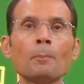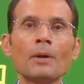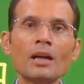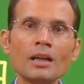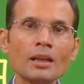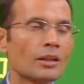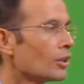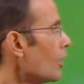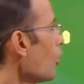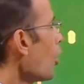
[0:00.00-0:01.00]
per
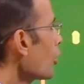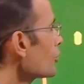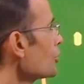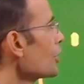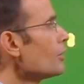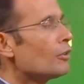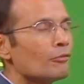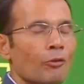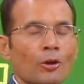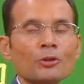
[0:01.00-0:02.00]
oxygen
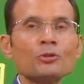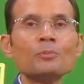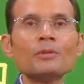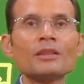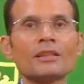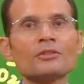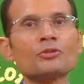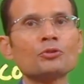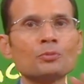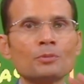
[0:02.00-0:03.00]
volume
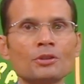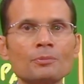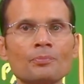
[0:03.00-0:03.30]
consumed.